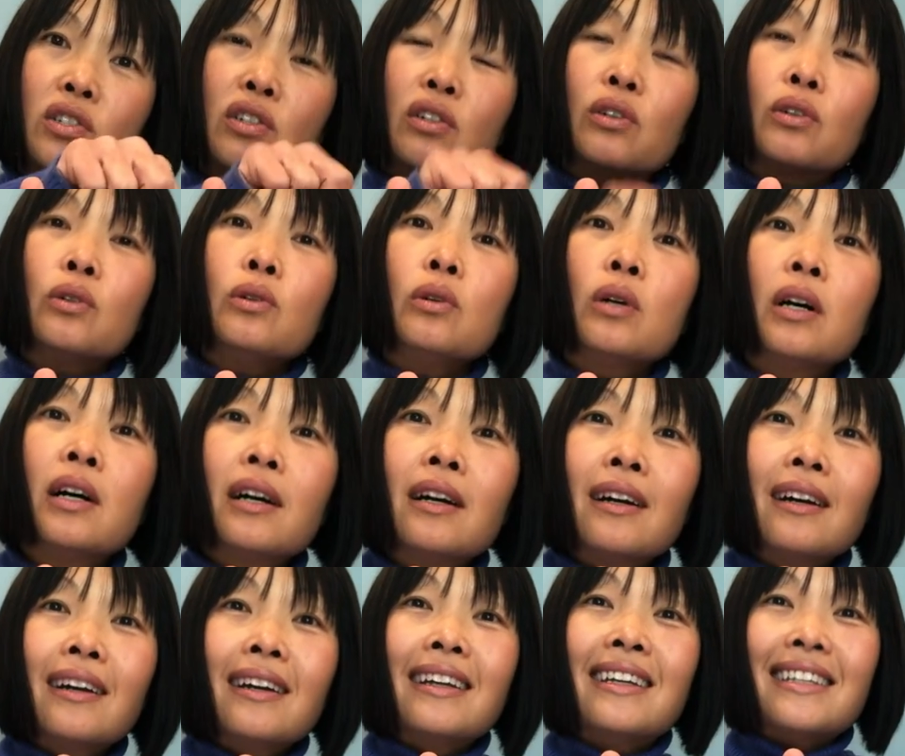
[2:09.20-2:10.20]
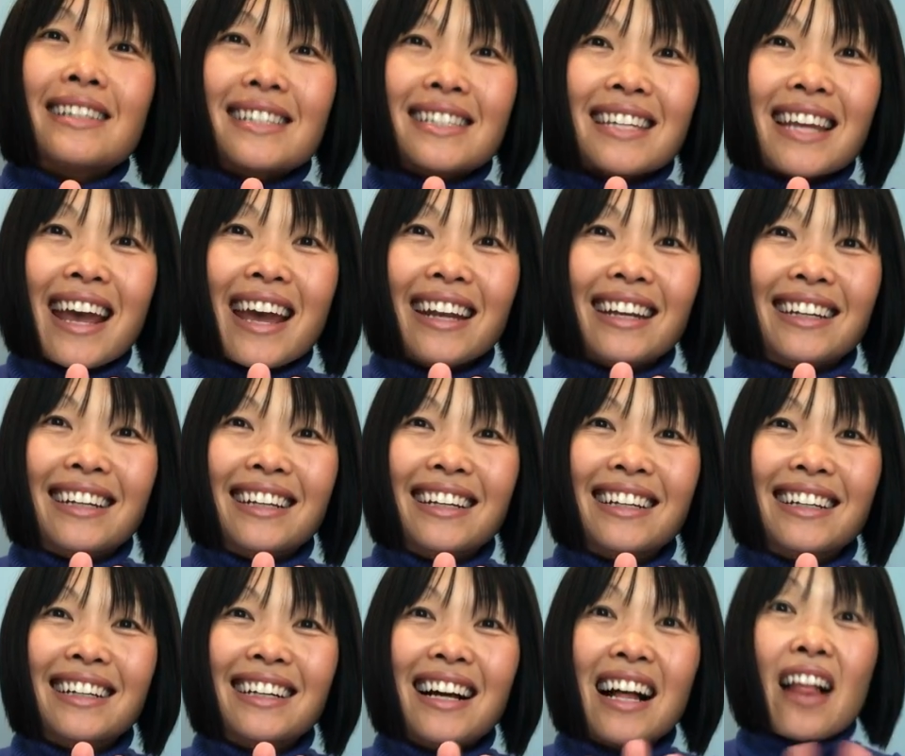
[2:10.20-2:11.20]
2 is 10.
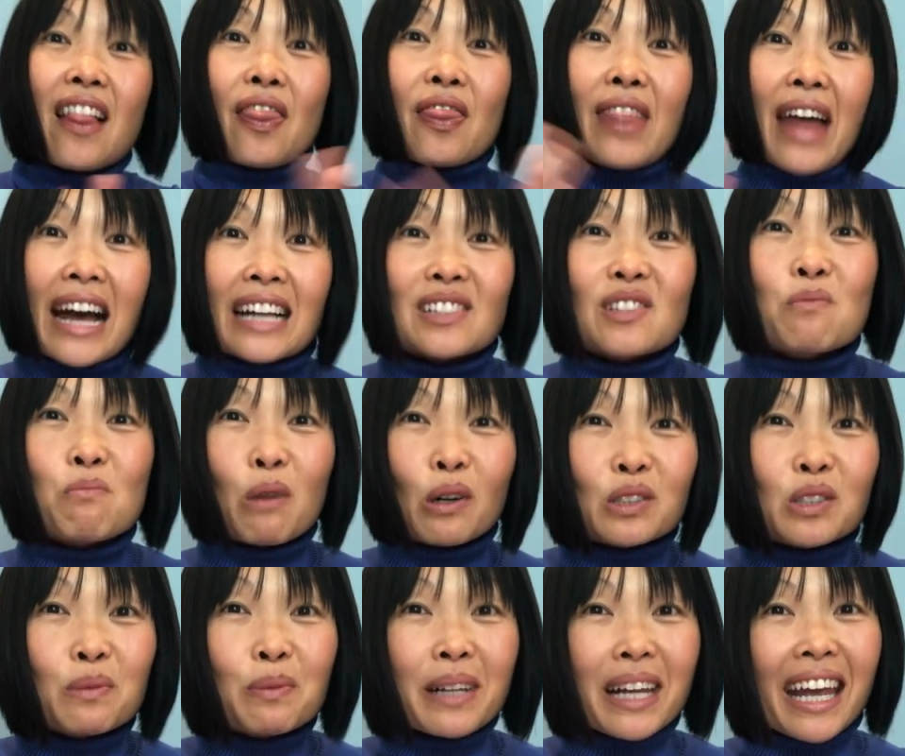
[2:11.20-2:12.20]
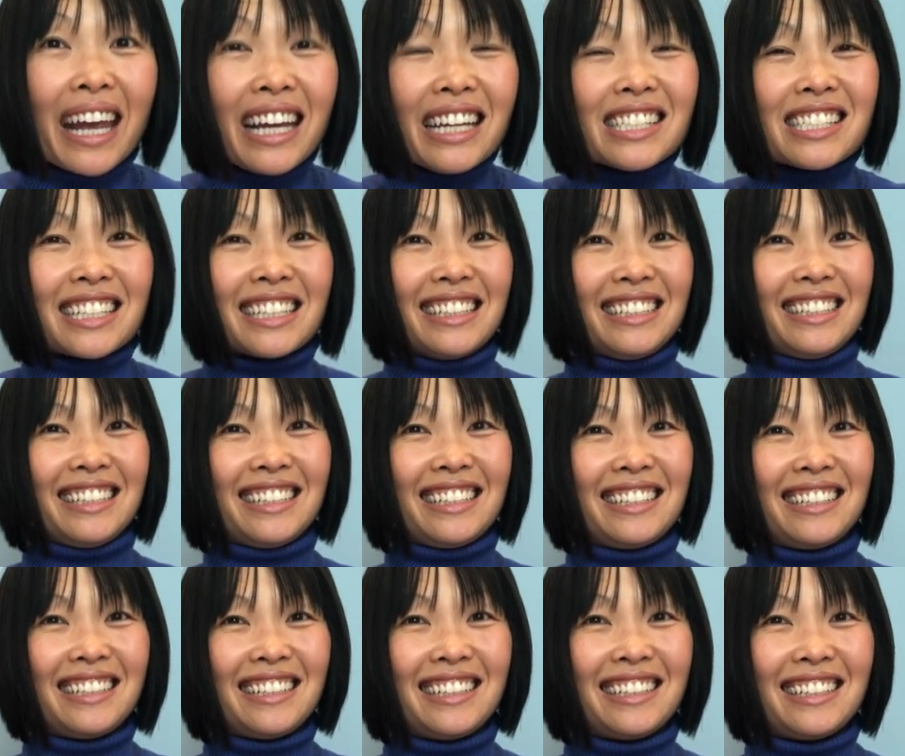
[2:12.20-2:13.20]
That's multiplication.
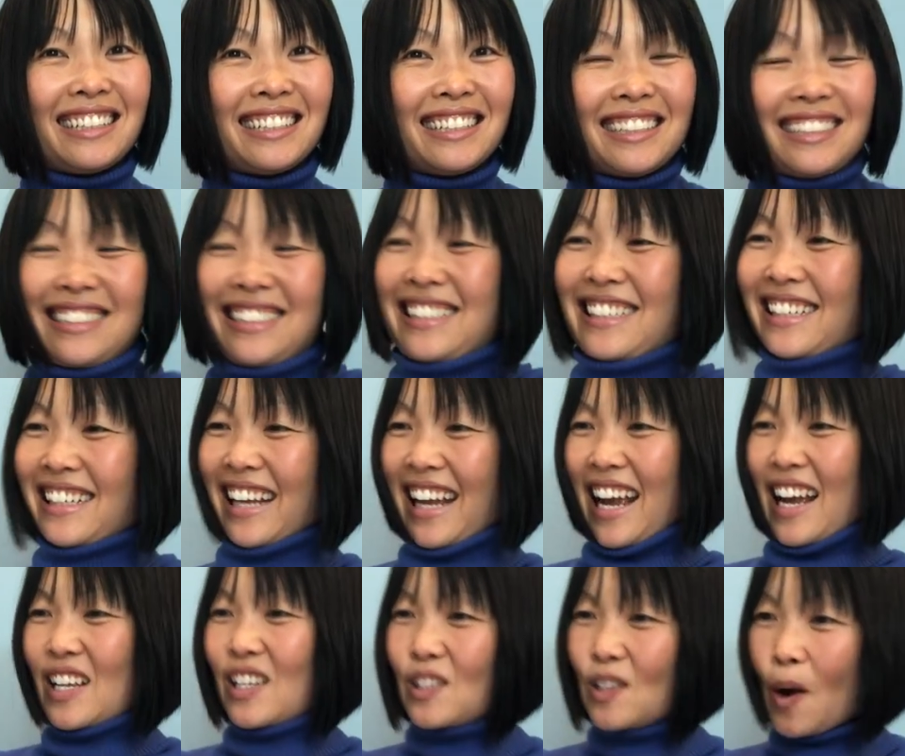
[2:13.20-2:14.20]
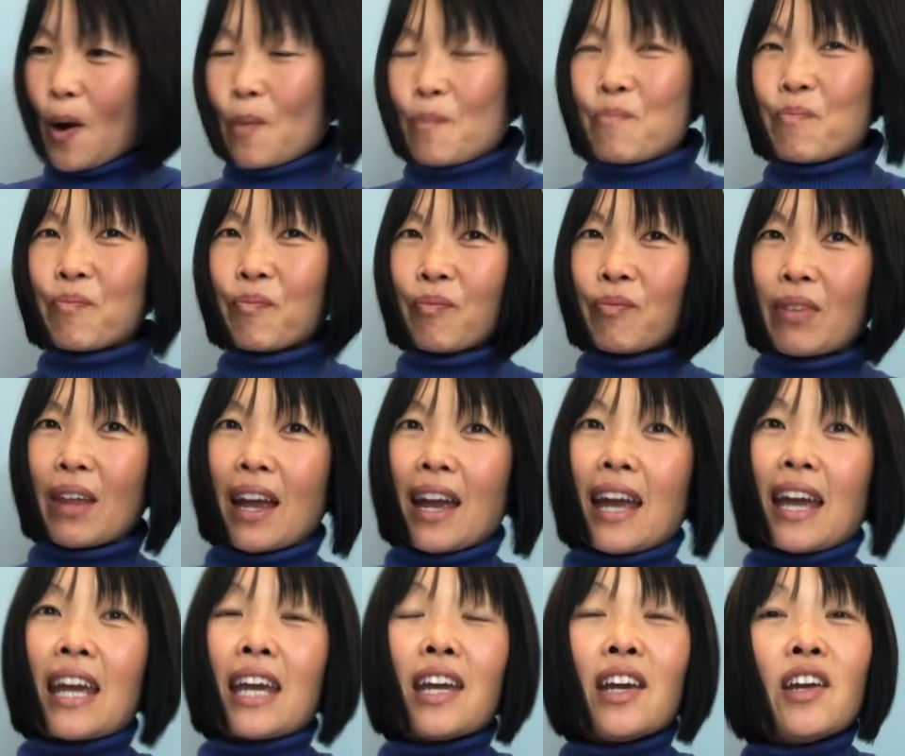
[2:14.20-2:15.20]
So
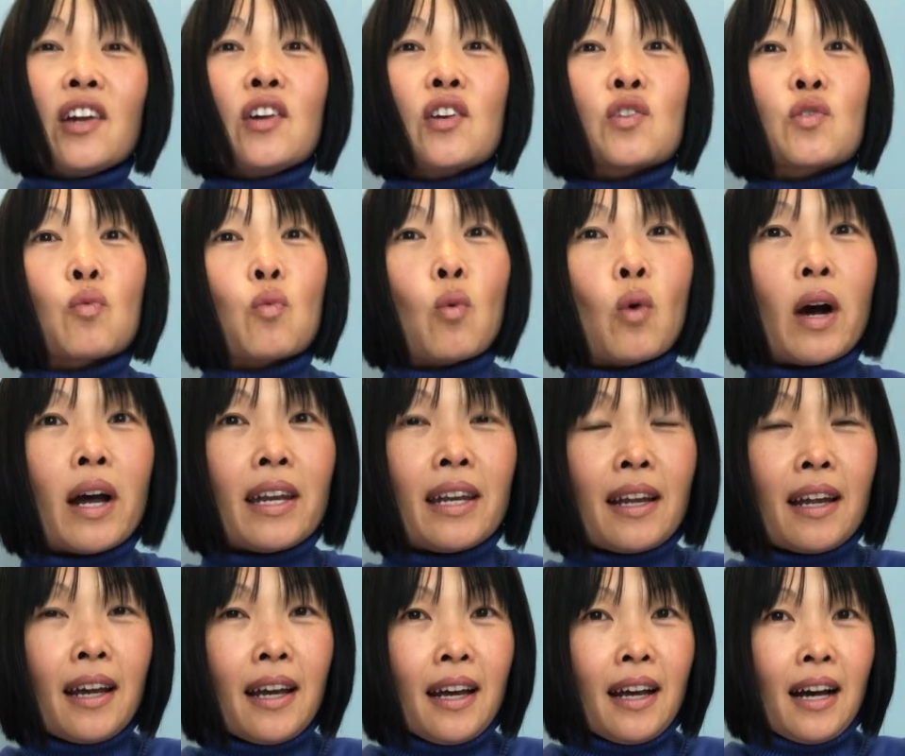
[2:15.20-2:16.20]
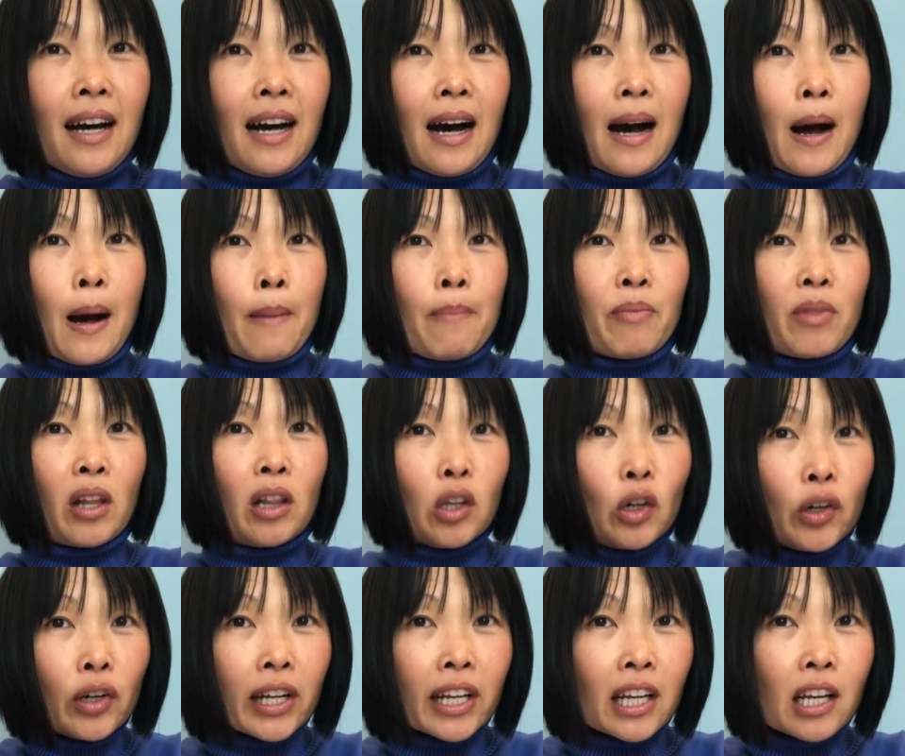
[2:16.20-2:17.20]
here's what the
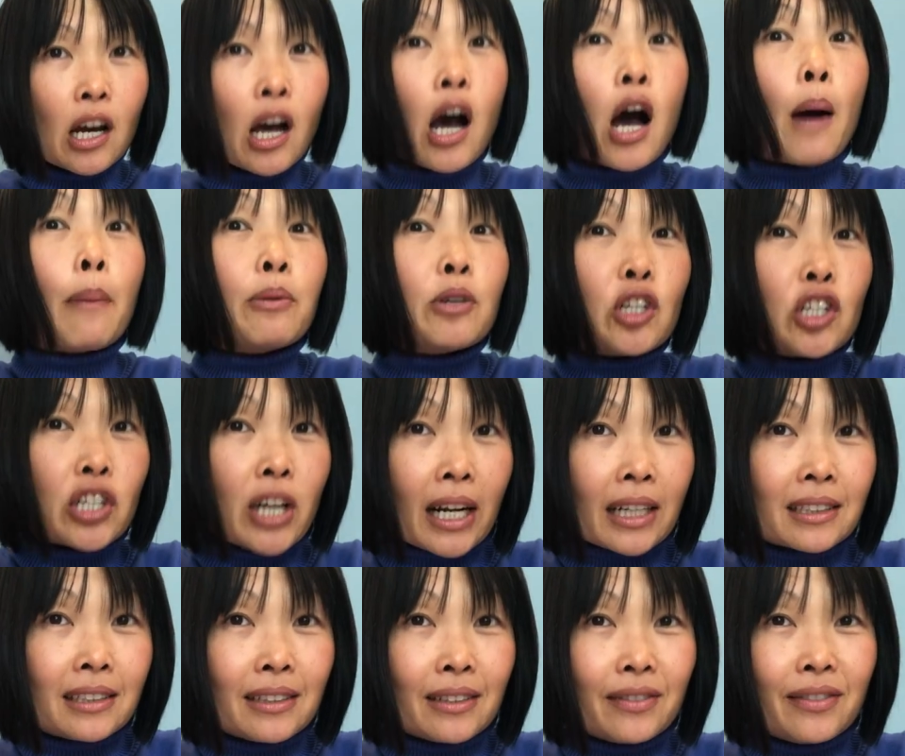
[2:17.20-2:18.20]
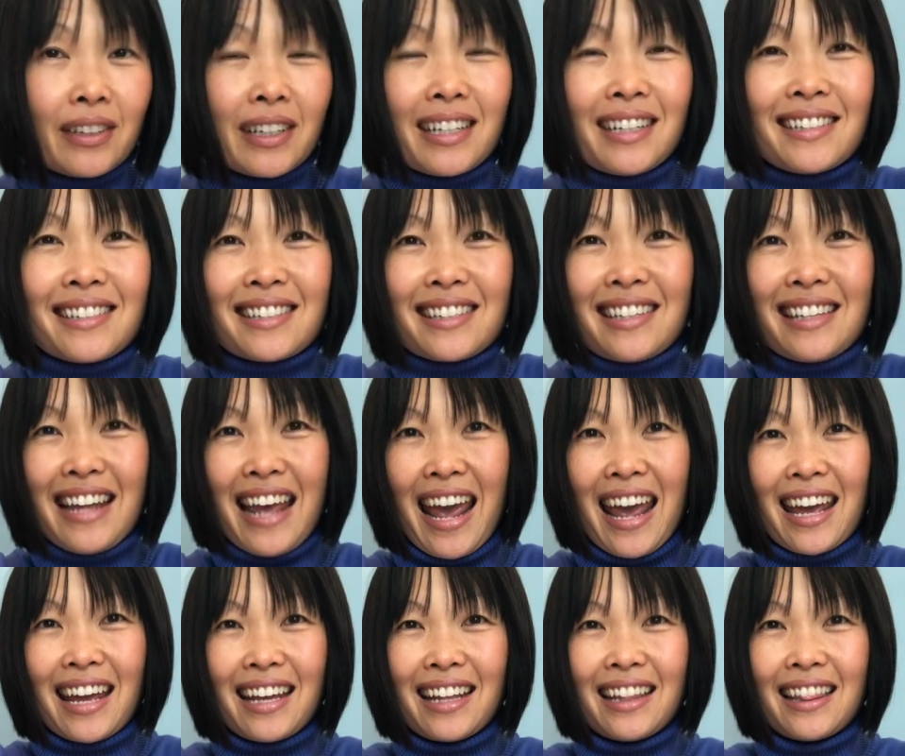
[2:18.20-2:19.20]
learning objective is
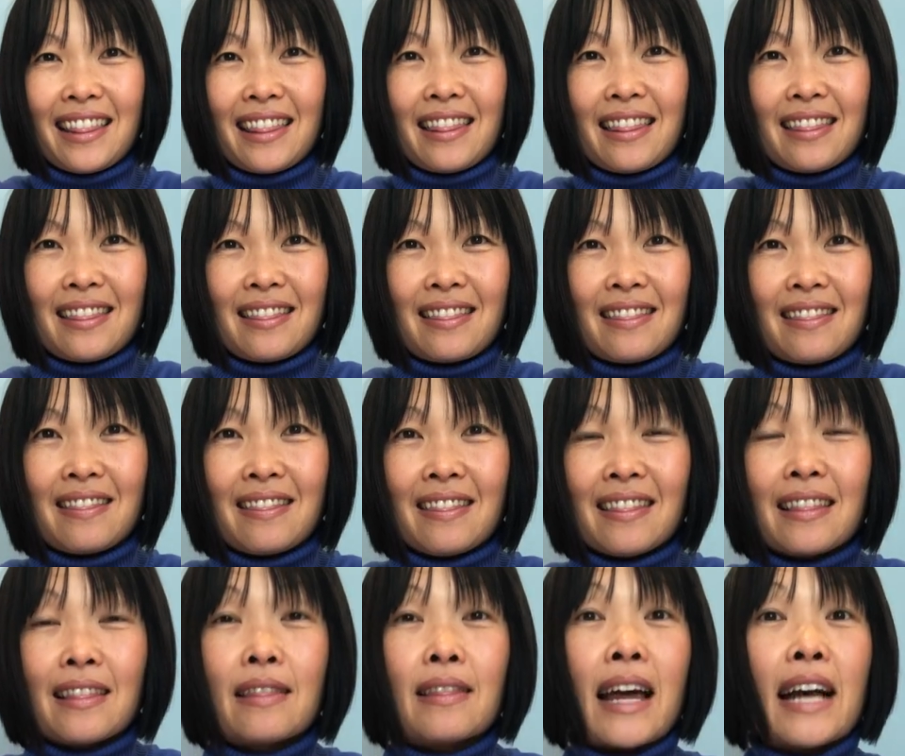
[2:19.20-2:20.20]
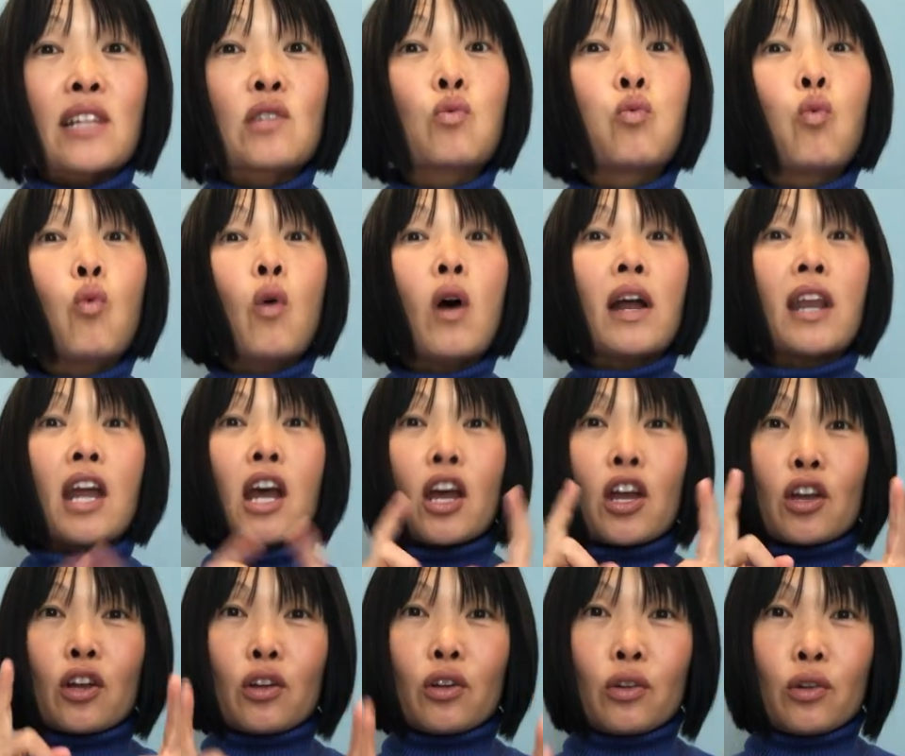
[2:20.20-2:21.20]
today. That's what
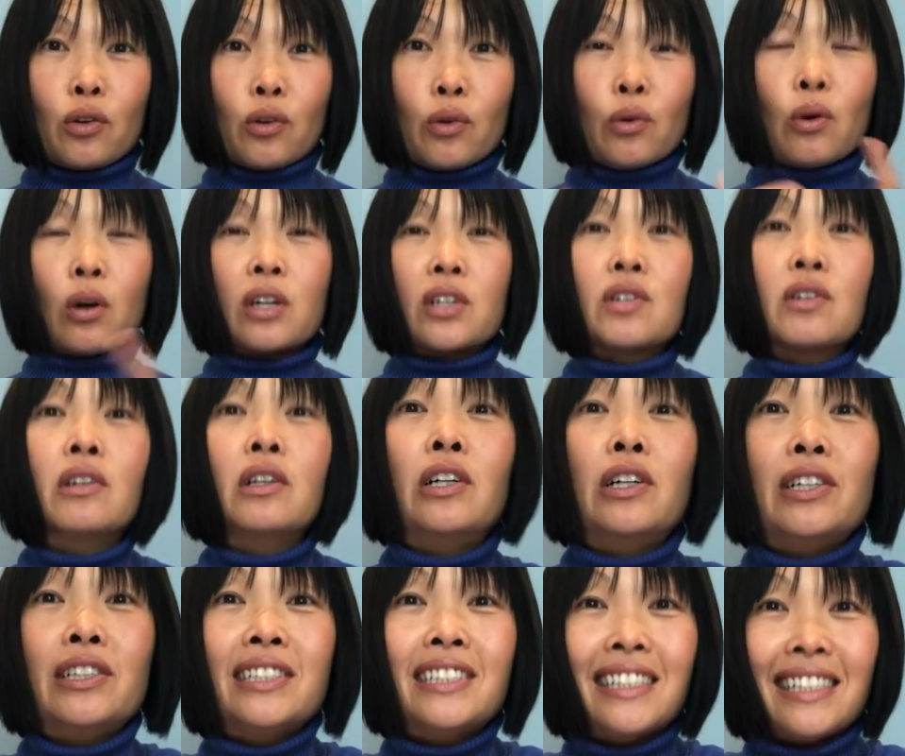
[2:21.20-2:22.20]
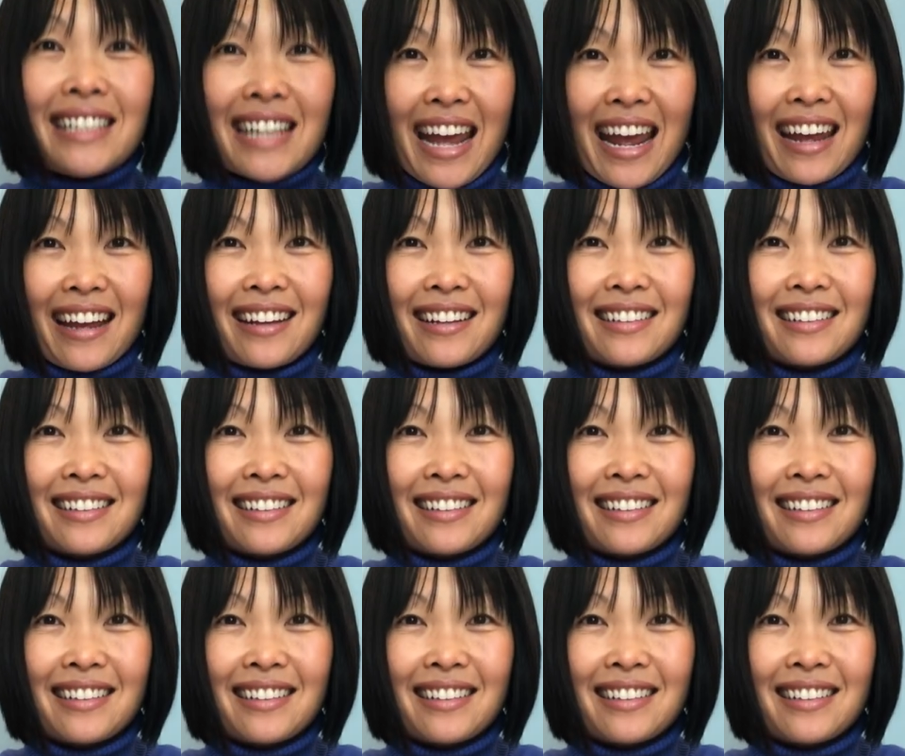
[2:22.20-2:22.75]
you are to learn today.